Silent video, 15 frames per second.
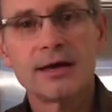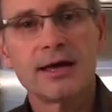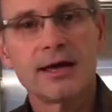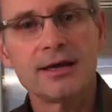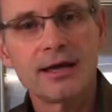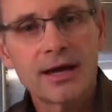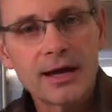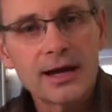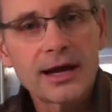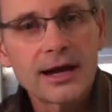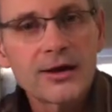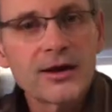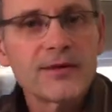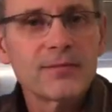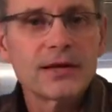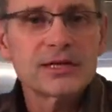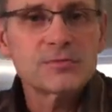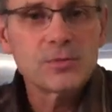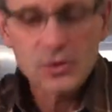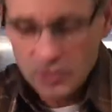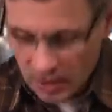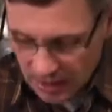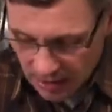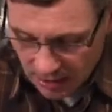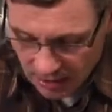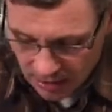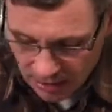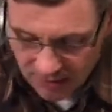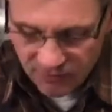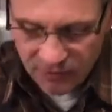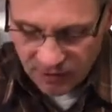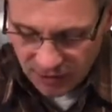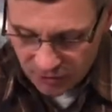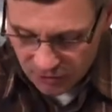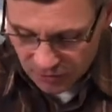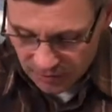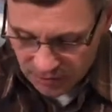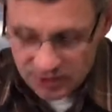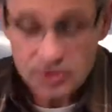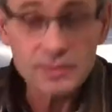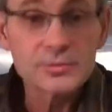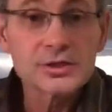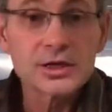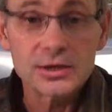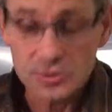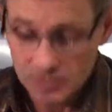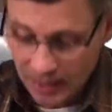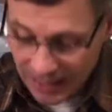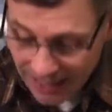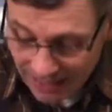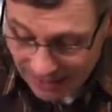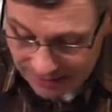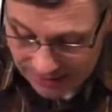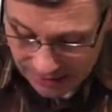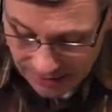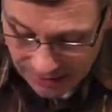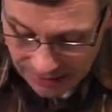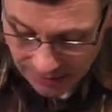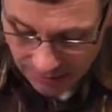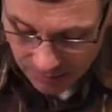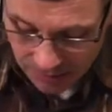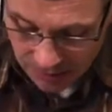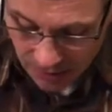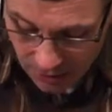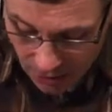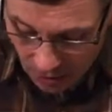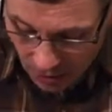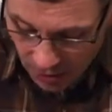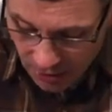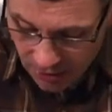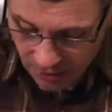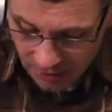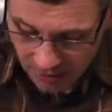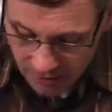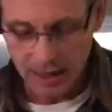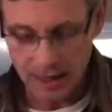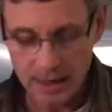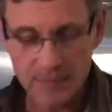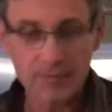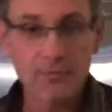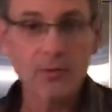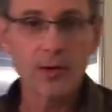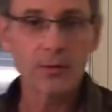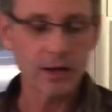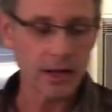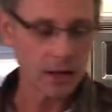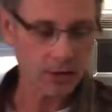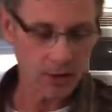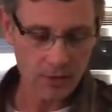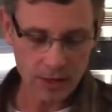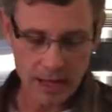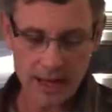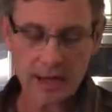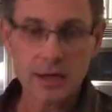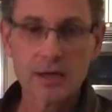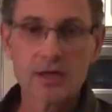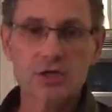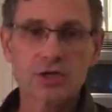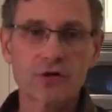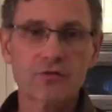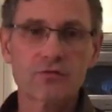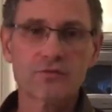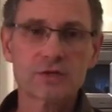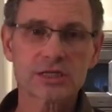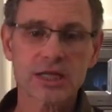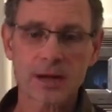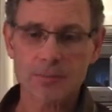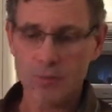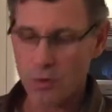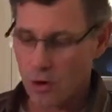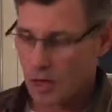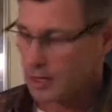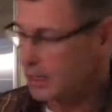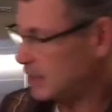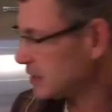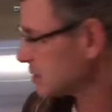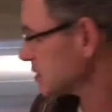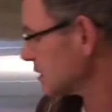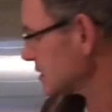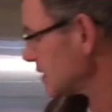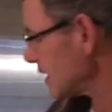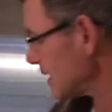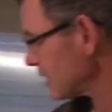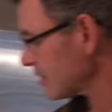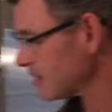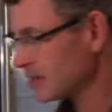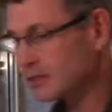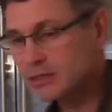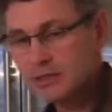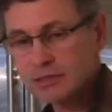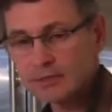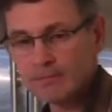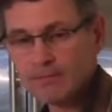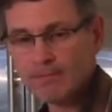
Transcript: and then I don't have my spoon handy and the video's running, so I'm just gonna use my hands again like I'm in kindergarten. There we go. Okay, so step one is to take this